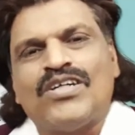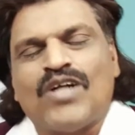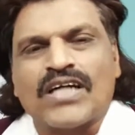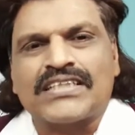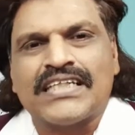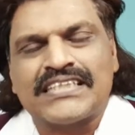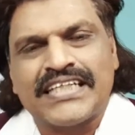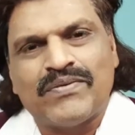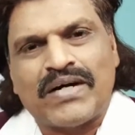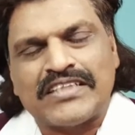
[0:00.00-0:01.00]

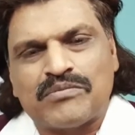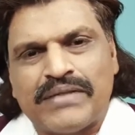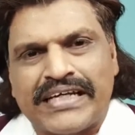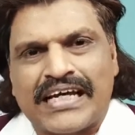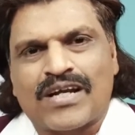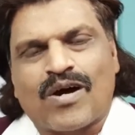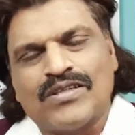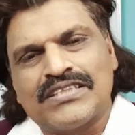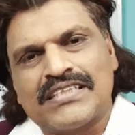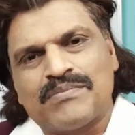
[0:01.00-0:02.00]
Dr.Sreenivas Medical
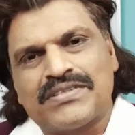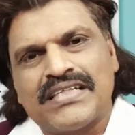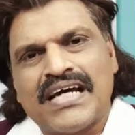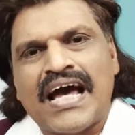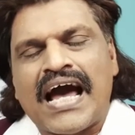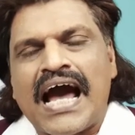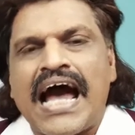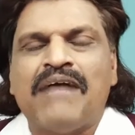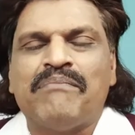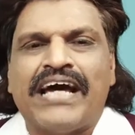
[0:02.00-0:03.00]
Concepts
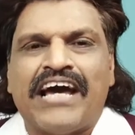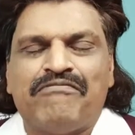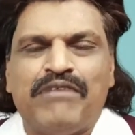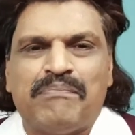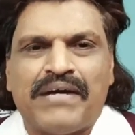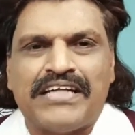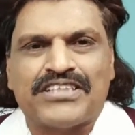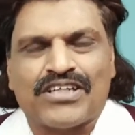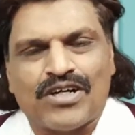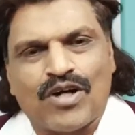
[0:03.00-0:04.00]
and my FB page
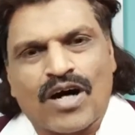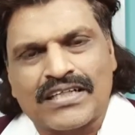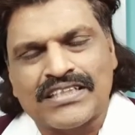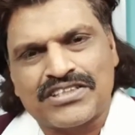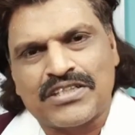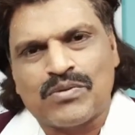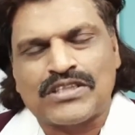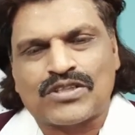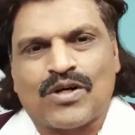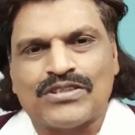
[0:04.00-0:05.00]

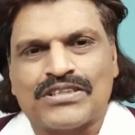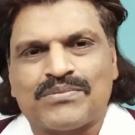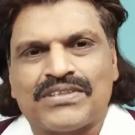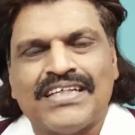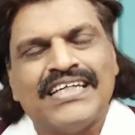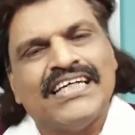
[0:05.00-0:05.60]
Dr.Sreenivas Concepts.